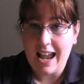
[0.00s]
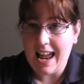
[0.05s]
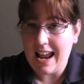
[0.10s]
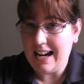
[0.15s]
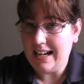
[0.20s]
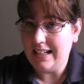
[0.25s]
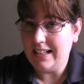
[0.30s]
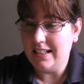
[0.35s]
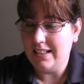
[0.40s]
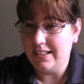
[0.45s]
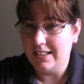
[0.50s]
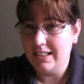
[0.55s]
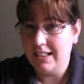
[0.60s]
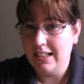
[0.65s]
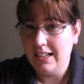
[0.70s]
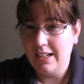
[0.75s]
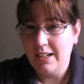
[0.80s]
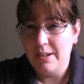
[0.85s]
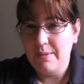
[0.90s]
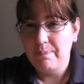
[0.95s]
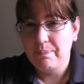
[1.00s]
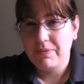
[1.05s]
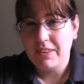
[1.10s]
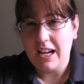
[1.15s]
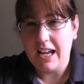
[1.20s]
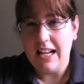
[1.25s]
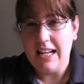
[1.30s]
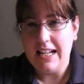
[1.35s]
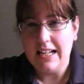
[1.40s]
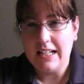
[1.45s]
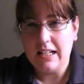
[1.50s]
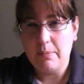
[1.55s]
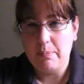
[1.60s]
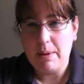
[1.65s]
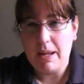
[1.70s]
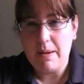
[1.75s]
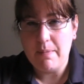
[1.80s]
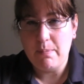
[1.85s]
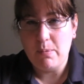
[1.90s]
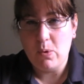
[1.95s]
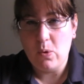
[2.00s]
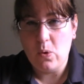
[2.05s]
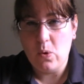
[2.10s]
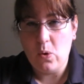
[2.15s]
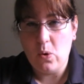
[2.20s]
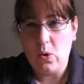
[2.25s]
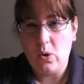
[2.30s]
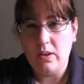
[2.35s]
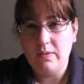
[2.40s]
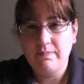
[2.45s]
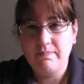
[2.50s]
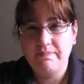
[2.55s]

and a little bit more,